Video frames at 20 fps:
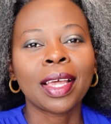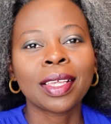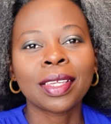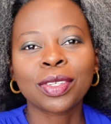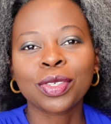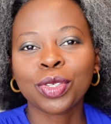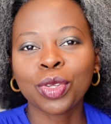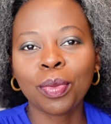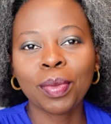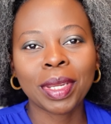
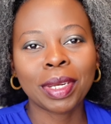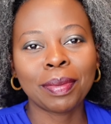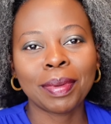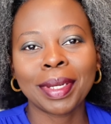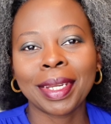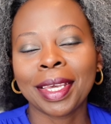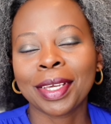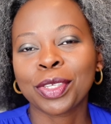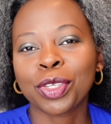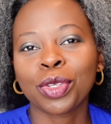So many,
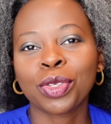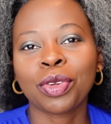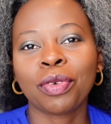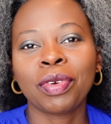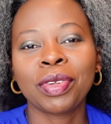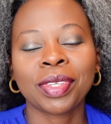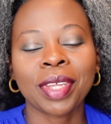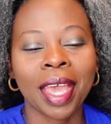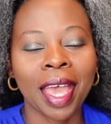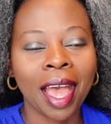many
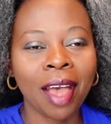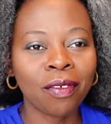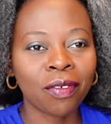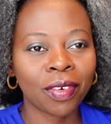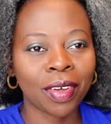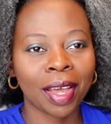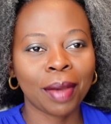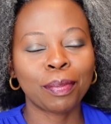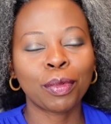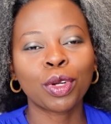accessories I have.
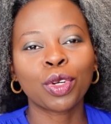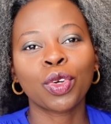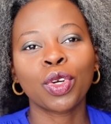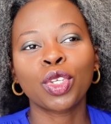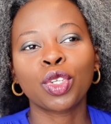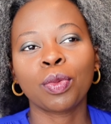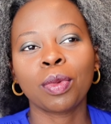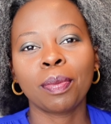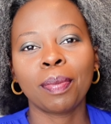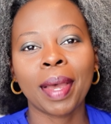I'm not
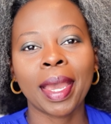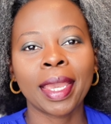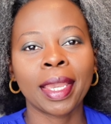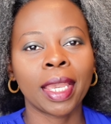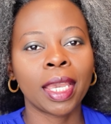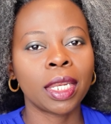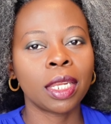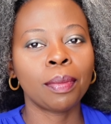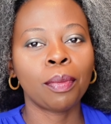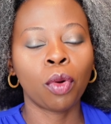going to be buying
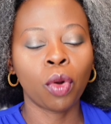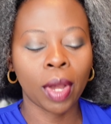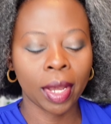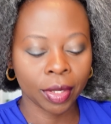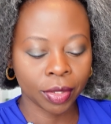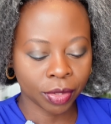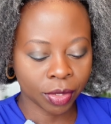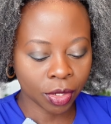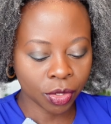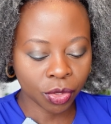any more
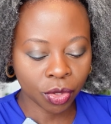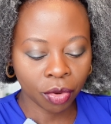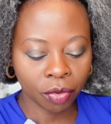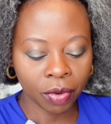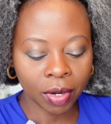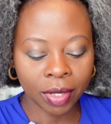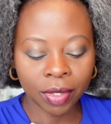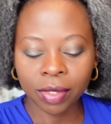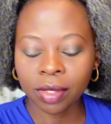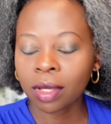
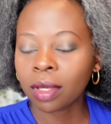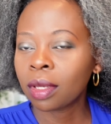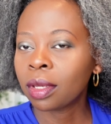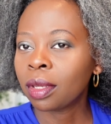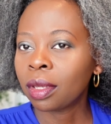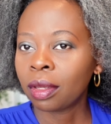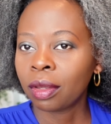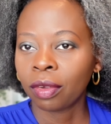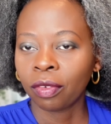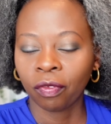accessories
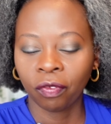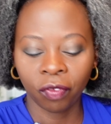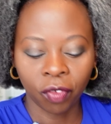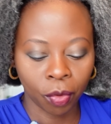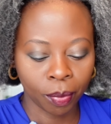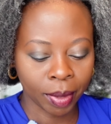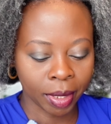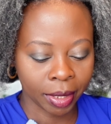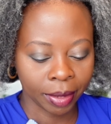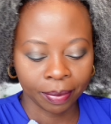
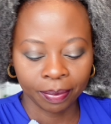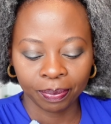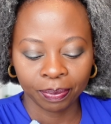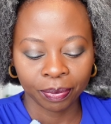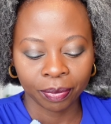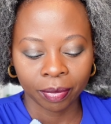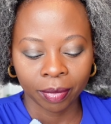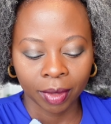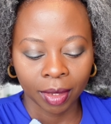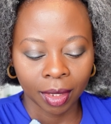for me.
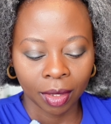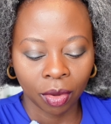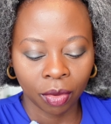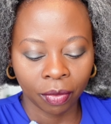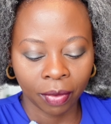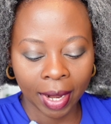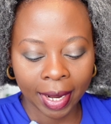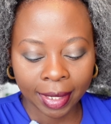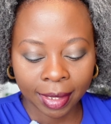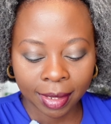
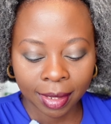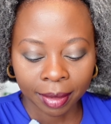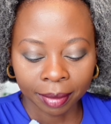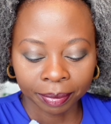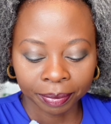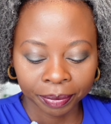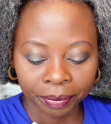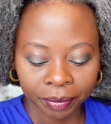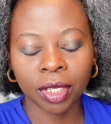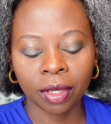All right?
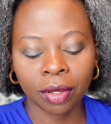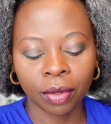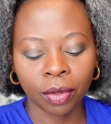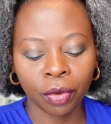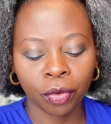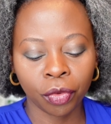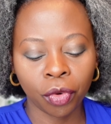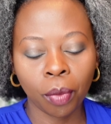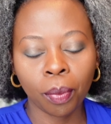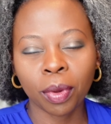a
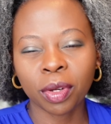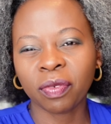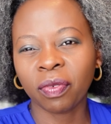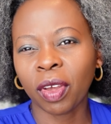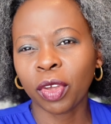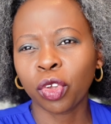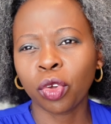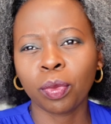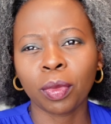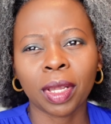robot
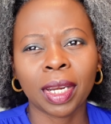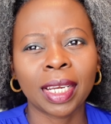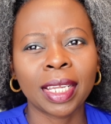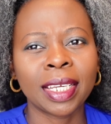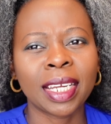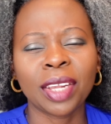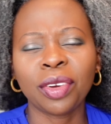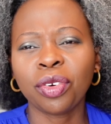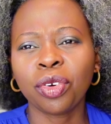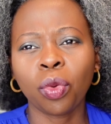vacuum
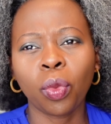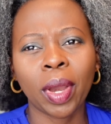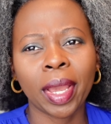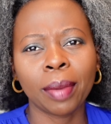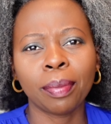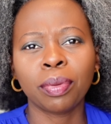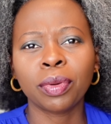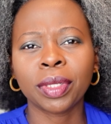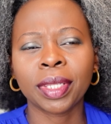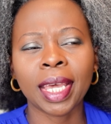cleaner. I don't know why I
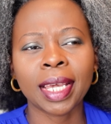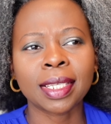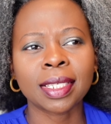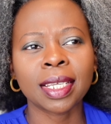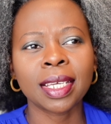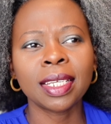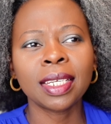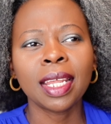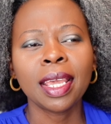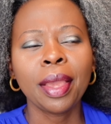put that
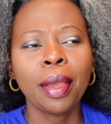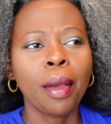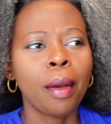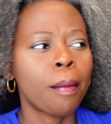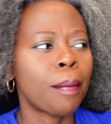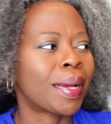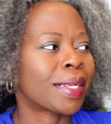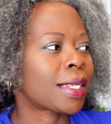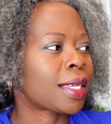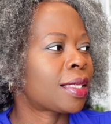in,
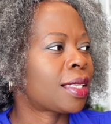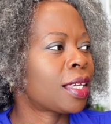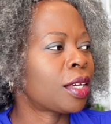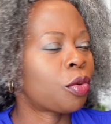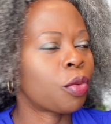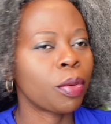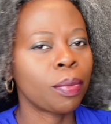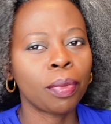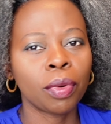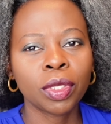but I think
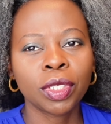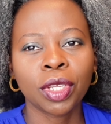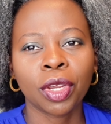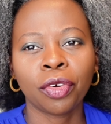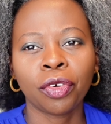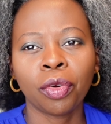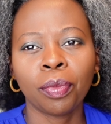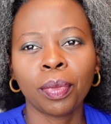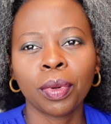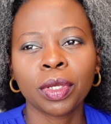we bought a
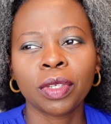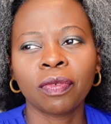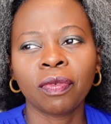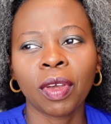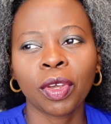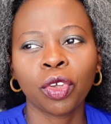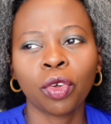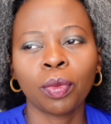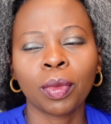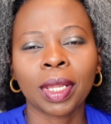robot
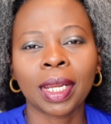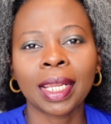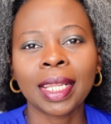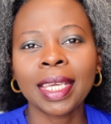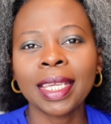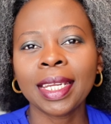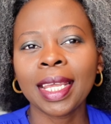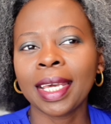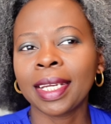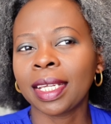vacuum
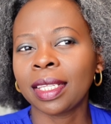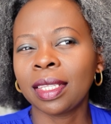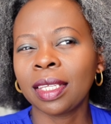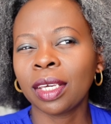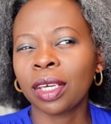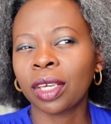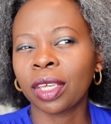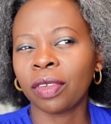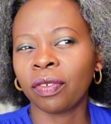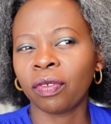cleaner, and I
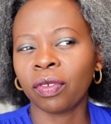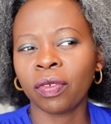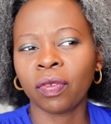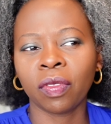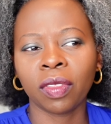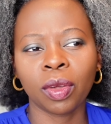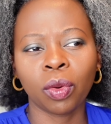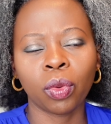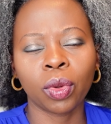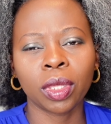think if, if
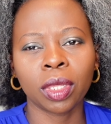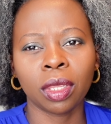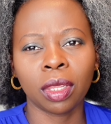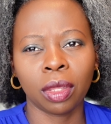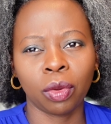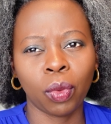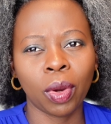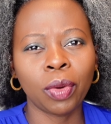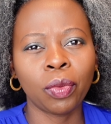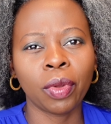the,
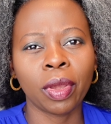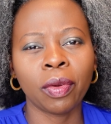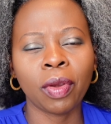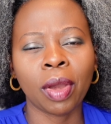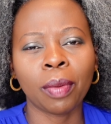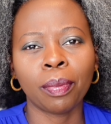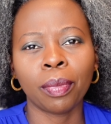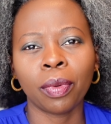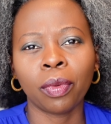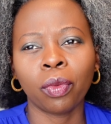the one we,
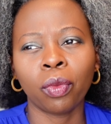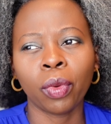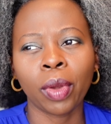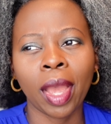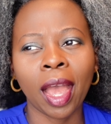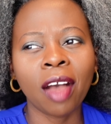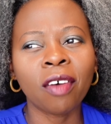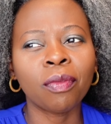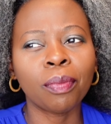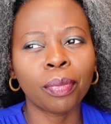we
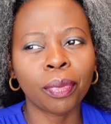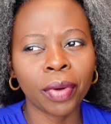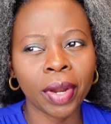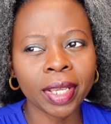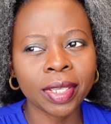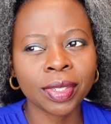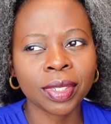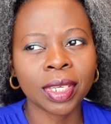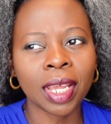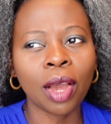have
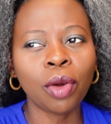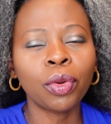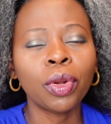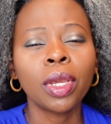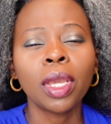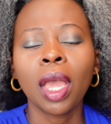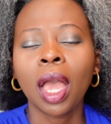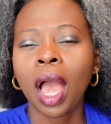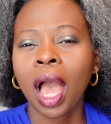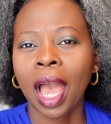breaks down,
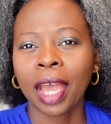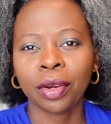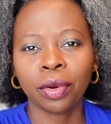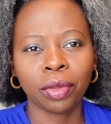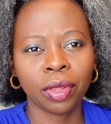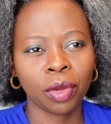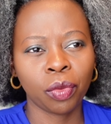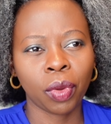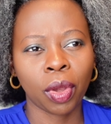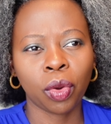I don't
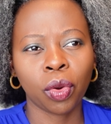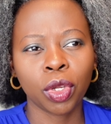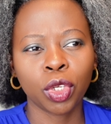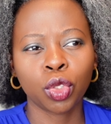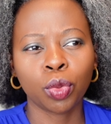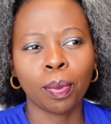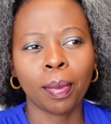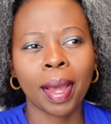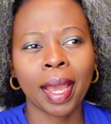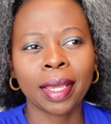think we're going
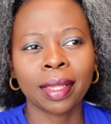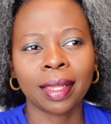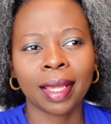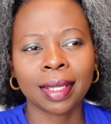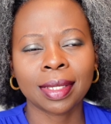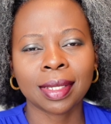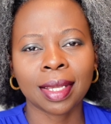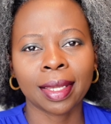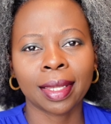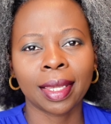to buy
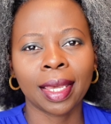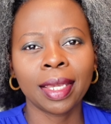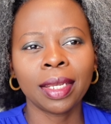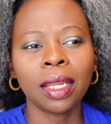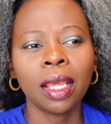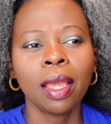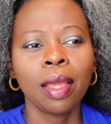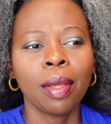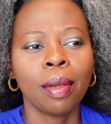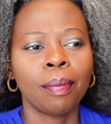that again
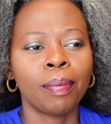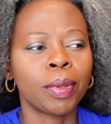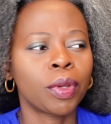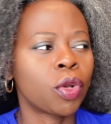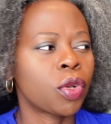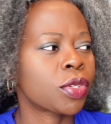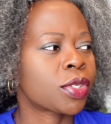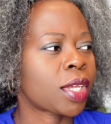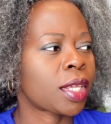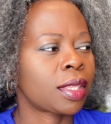
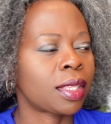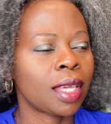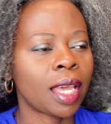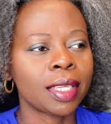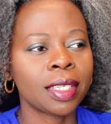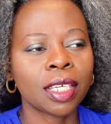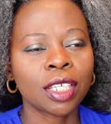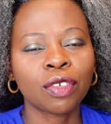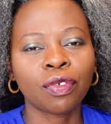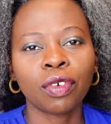because I, I
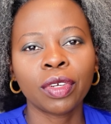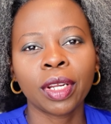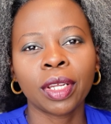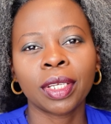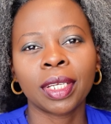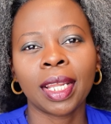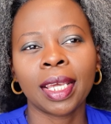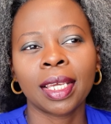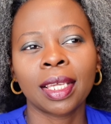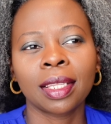just found out
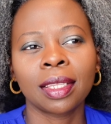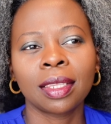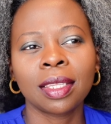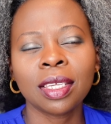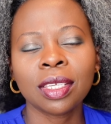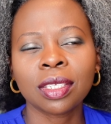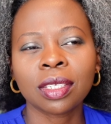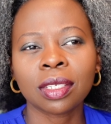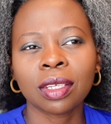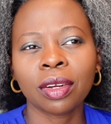like
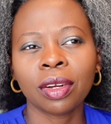this